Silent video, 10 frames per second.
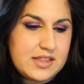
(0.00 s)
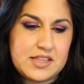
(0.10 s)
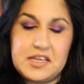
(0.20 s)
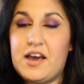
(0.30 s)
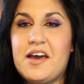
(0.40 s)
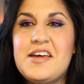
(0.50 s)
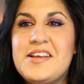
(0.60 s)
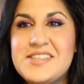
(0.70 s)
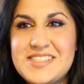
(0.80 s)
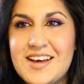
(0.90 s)
the
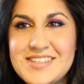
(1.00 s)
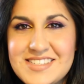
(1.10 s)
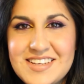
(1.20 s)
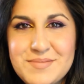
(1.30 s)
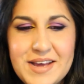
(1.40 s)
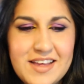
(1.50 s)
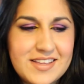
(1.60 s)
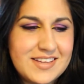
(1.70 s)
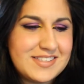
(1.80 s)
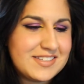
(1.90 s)
Anastasia
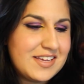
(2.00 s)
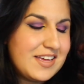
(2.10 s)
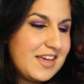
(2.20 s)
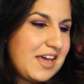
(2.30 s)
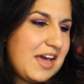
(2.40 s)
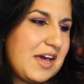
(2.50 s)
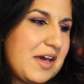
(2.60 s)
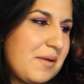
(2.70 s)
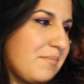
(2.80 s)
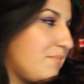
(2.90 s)
palette.
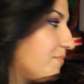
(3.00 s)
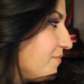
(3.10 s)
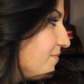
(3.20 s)
I'm